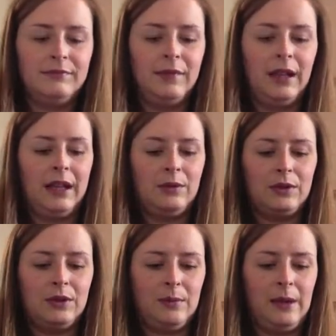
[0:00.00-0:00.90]
like it was
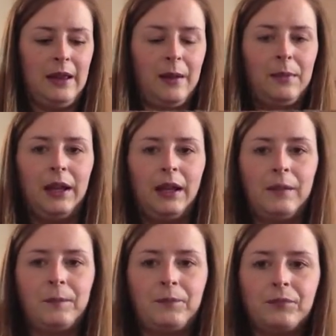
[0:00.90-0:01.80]
going to be that big.
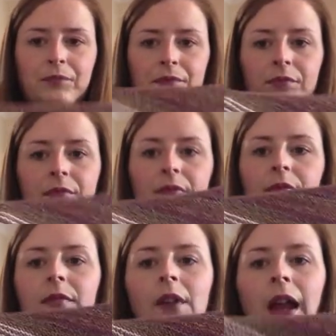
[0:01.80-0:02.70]

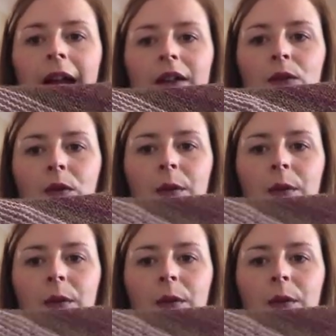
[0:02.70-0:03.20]
I had to